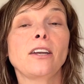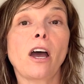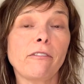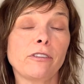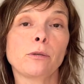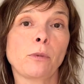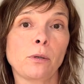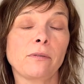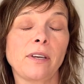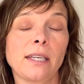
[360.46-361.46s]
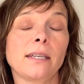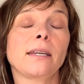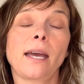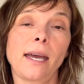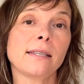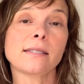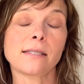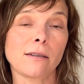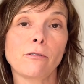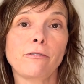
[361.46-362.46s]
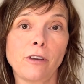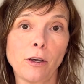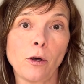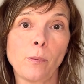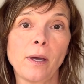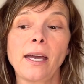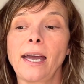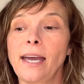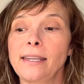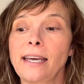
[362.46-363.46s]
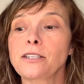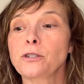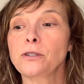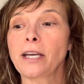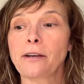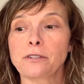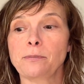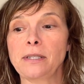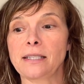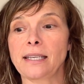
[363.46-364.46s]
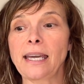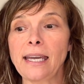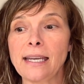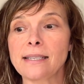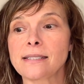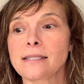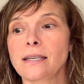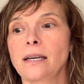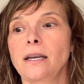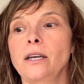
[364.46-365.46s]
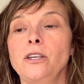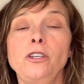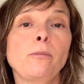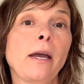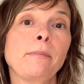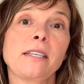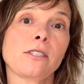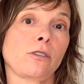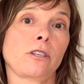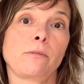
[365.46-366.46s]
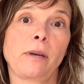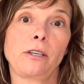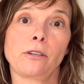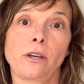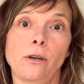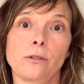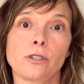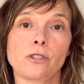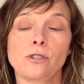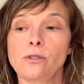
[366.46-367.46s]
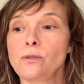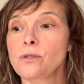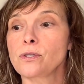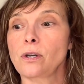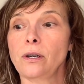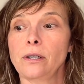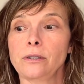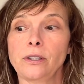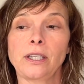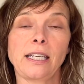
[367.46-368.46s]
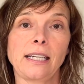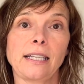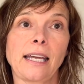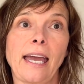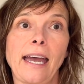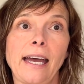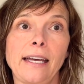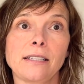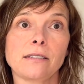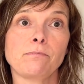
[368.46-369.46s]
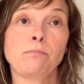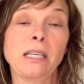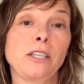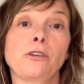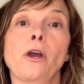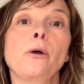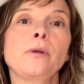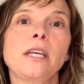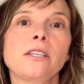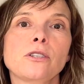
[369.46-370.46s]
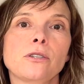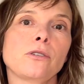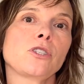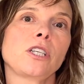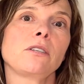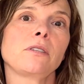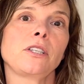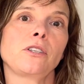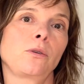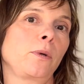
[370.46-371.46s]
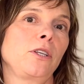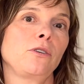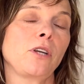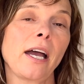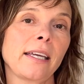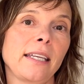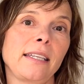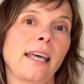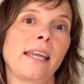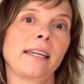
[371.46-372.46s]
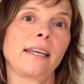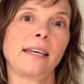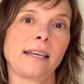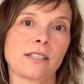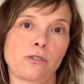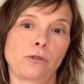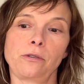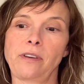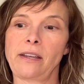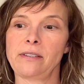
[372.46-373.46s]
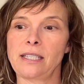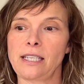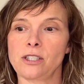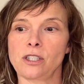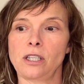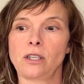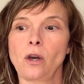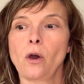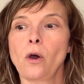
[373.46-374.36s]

not feel motivated and still film? And that turned out to be the case. You might be instructed by your coach to start looking at being your own internal cheerleader when you're not getting that external validation,